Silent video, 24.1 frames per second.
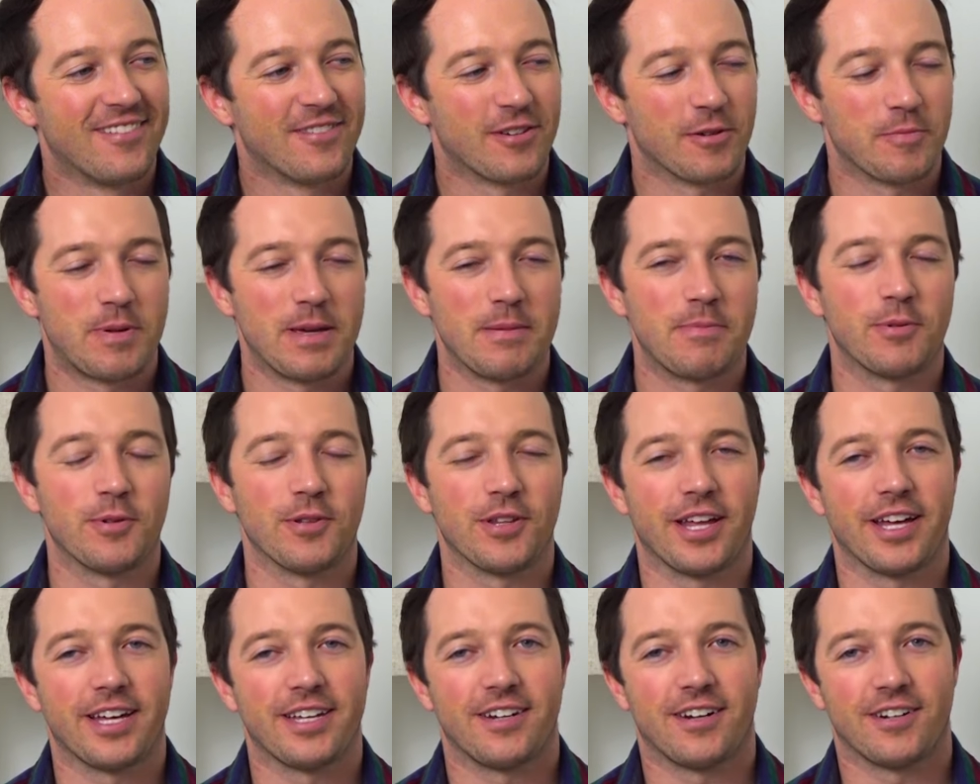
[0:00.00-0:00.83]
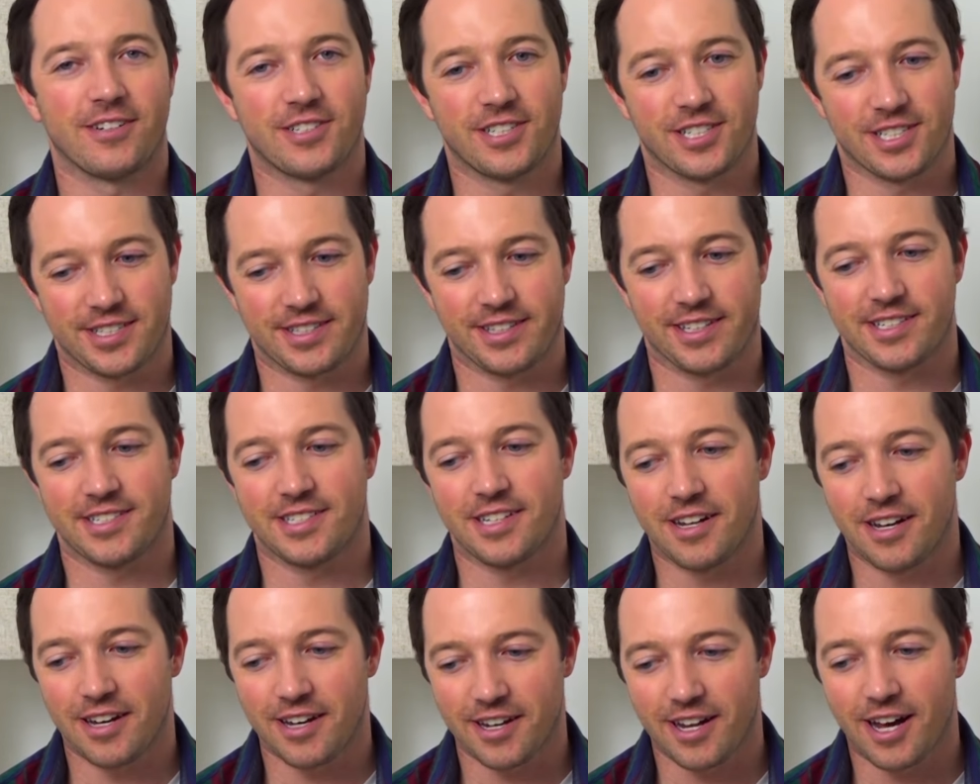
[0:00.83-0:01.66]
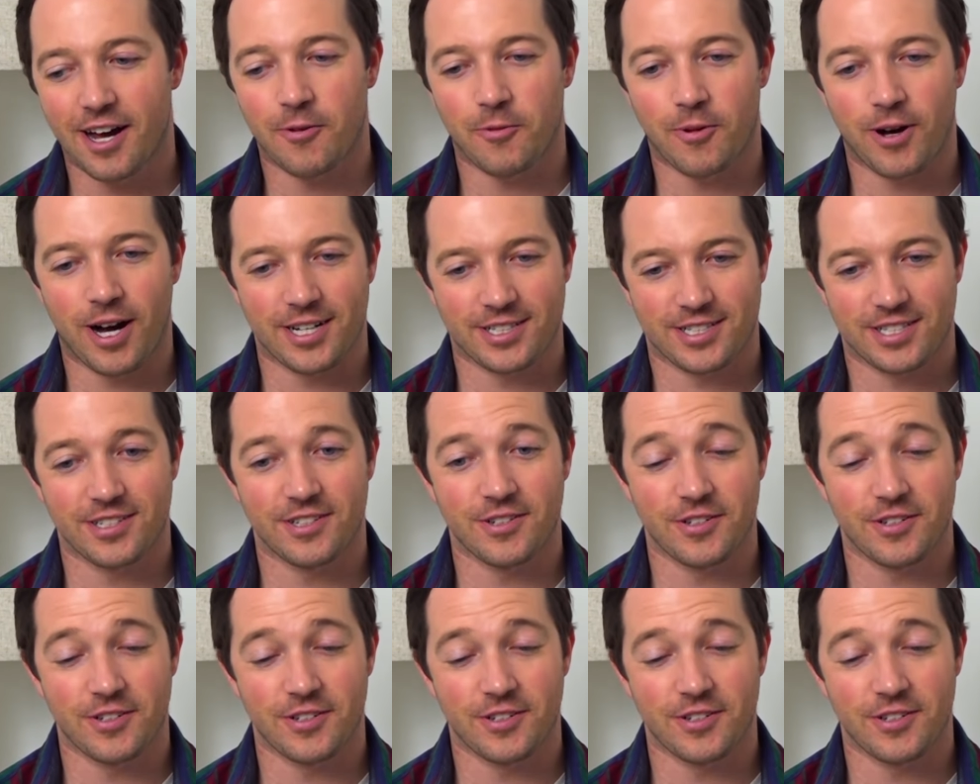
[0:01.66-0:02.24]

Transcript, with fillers: For people that are just listening, not watching,